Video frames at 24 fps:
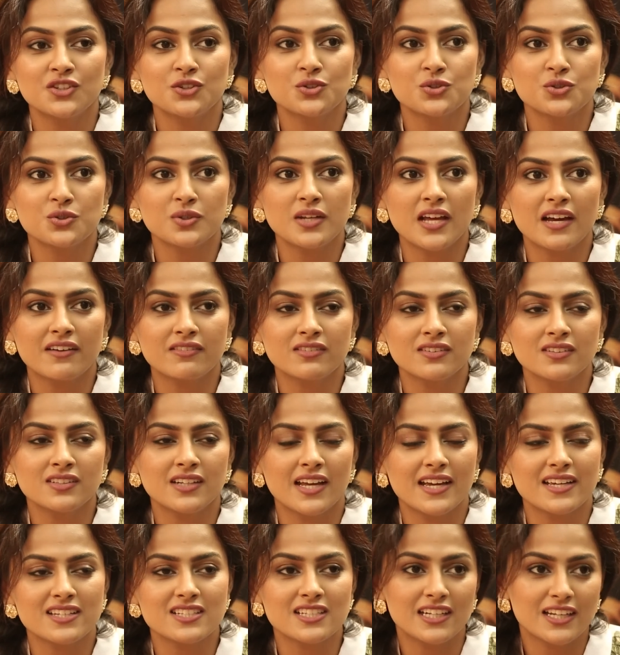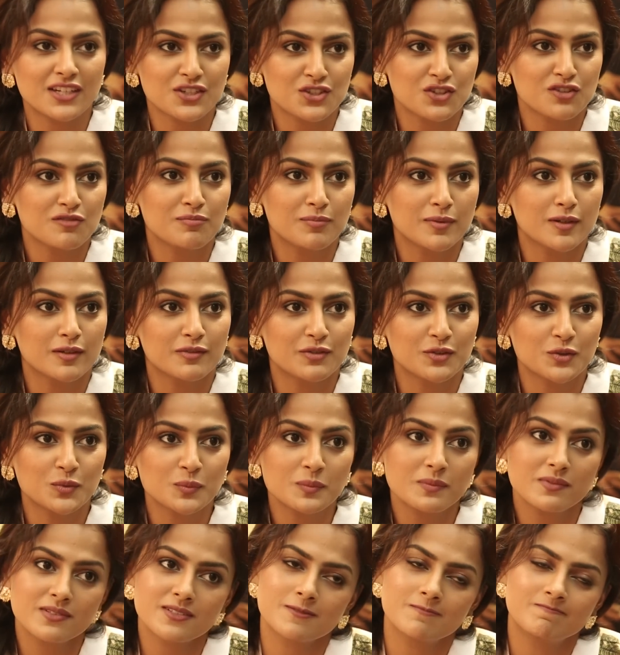You should have a nice collection of
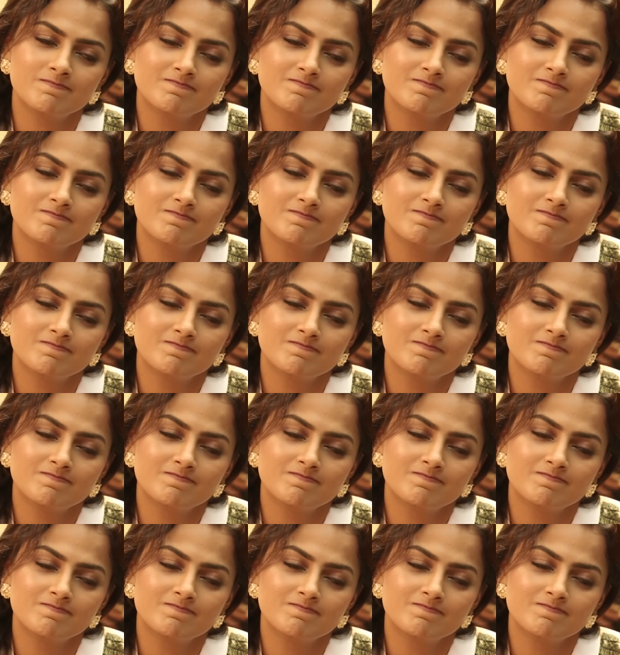perfumes.